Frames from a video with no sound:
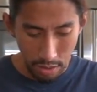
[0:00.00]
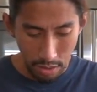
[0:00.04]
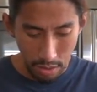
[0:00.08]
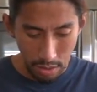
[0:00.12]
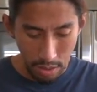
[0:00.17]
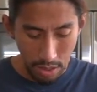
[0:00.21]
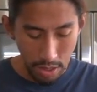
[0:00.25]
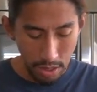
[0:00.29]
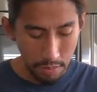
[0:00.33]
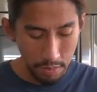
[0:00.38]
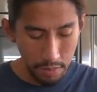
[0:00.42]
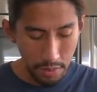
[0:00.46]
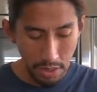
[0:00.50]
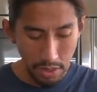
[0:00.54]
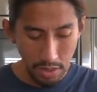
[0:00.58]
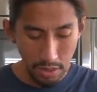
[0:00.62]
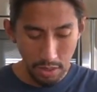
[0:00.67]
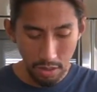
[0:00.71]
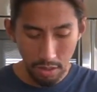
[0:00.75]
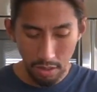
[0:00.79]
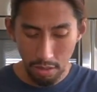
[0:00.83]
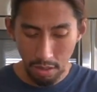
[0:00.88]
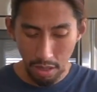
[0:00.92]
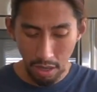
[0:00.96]
This
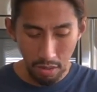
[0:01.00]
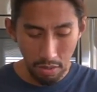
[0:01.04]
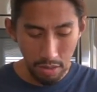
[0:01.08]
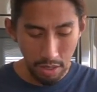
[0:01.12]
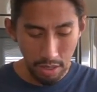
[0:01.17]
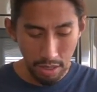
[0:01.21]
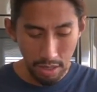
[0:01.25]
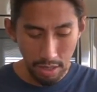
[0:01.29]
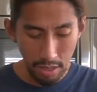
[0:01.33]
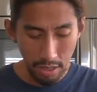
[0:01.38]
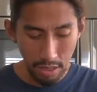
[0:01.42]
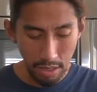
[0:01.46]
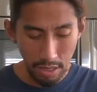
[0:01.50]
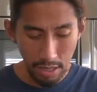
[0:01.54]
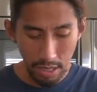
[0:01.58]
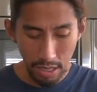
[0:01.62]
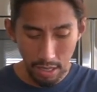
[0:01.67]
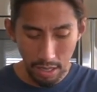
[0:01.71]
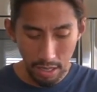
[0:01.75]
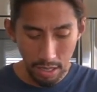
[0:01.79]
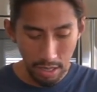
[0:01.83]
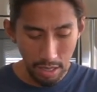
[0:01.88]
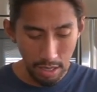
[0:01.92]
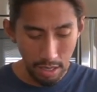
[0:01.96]
person, the only thing that
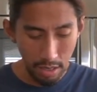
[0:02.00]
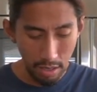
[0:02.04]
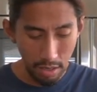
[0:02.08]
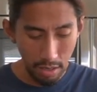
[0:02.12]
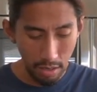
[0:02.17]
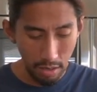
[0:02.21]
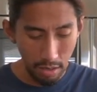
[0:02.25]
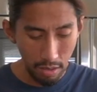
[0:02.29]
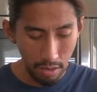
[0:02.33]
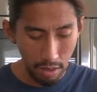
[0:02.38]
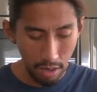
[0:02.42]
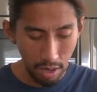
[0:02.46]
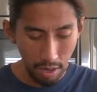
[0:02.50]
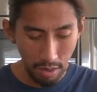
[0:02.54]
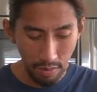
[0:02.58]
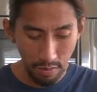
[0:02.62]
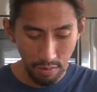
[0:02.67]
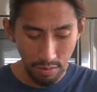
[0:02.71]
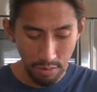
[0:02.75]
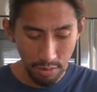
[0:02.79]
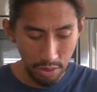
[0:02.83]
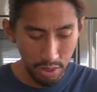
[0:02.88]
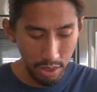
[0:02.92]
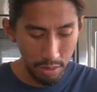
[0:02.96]
they
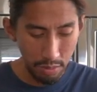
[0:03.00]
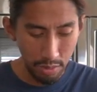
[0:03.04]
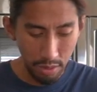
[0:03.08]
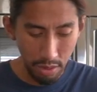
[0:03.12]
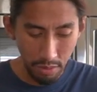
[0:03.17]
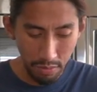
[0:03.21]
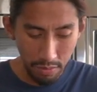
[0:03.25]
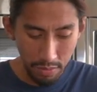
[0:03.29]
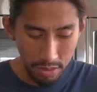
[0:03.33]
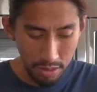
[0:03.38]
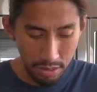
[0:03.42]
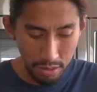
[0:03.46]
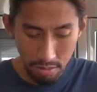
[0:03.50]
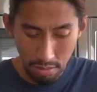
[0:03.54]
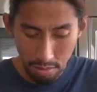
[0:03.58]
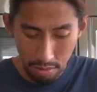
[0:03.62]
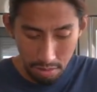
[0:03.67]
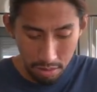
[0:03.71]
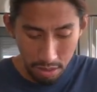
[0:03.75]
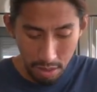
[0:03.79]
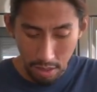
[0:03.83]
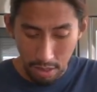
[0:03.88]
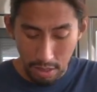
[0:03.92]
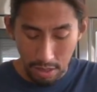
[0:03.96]
have dreamed of is,
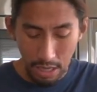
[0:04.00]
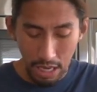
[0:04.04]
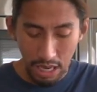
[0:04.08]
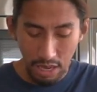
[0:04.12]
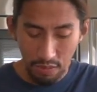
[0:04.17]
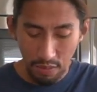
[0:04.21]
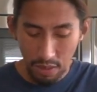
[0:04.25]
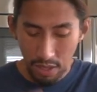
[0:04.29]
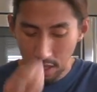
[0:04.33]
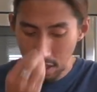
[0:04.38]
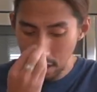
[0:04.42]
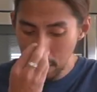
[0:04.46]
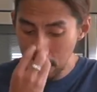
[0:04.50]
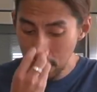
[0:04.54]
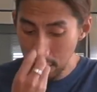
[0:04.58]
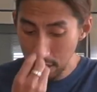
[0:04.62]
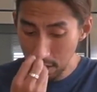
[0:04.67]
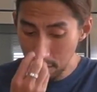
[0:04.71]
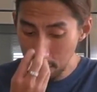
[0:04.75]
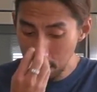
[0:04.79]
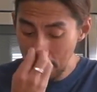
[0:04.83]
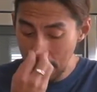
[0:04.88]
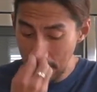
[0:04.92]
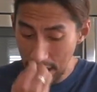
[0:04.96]
I feel like, just to
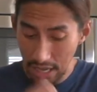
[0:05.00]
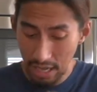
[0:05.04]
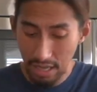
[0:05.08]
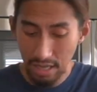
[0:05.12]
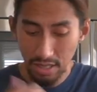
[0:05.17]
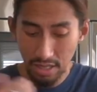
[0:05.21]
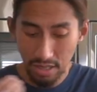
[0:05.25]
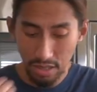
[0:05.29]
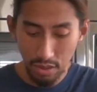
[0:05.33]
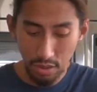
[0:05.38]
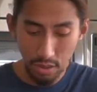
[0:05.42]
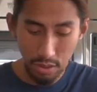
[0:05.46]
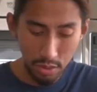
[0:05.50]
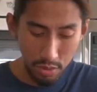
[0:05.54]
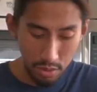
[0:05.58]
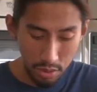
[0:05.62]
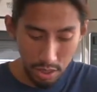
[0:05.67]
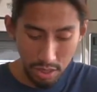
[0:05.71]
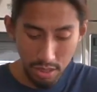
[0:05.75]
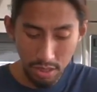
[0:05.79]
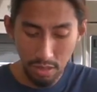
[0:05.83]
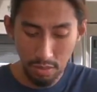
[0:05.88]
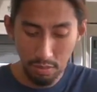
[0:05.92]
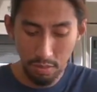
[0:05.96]
be next to you,
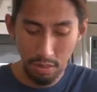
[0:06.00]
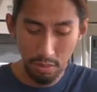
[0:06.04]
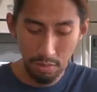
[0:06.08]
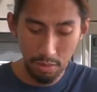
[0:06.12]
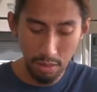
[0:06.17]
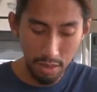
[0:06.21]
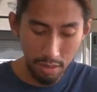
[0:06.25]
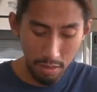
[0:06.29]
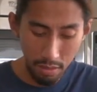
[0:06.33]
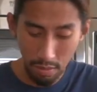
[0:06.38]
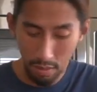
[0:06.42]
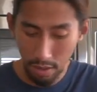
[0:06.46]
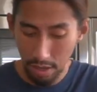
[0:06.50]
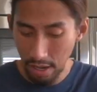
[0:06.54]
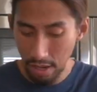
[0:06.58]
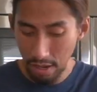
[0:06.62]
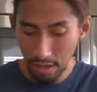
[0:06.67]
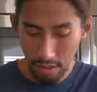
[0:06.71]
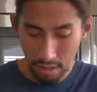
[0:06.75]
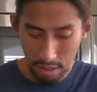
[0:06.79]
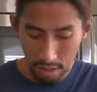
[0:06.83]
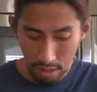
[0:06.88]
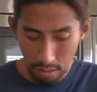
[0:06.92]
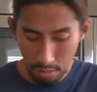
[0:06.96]
just to be with you. Again,
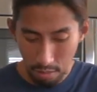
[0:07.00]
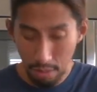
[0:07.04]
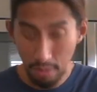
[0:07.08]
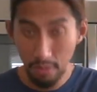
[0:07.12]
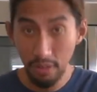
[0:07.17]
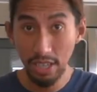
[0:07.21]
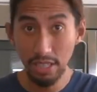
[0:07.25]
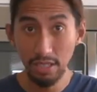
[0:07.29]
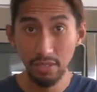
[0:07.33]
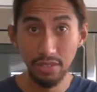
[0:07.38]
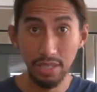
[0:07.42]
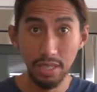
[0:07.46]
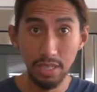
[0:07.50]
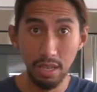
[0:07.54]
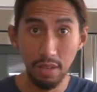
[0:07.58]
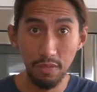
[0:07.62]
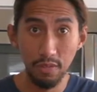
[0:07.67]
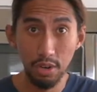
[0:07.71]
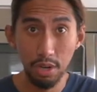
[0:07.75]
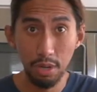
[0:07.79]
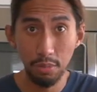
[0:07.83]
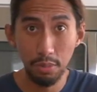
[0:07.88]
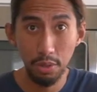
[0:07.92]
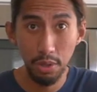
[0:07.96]
it can be vice versa if
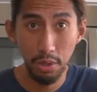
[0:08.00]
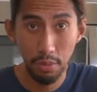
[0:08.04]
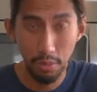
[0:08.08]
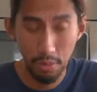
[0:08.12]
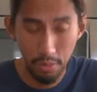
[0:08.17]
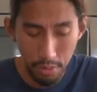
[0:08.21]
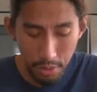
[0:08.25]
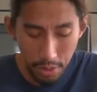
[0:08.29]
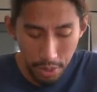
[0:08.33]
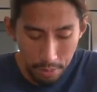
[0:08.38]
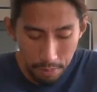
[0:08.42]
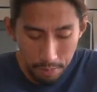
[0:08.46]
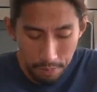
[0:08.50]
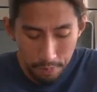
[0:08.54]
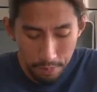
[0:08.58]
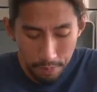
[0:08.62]
you're a bro, okay?